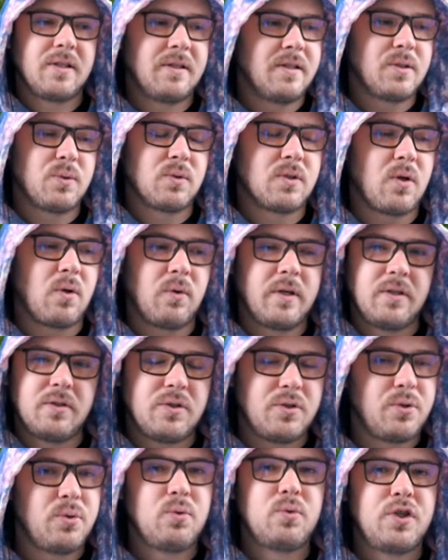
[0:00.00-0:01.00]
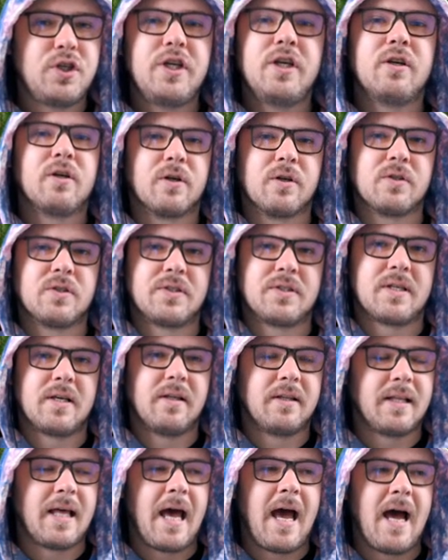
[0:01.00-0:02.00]
this was only two cheaters
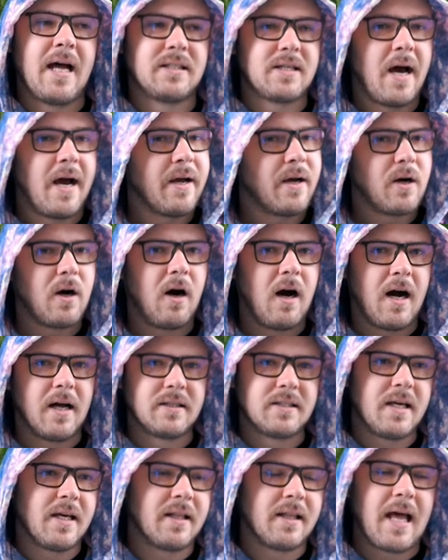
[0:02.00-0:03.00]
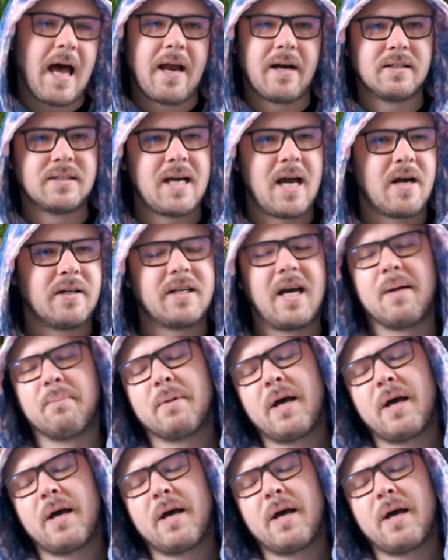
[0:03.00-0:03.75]
that I caught in that entire time.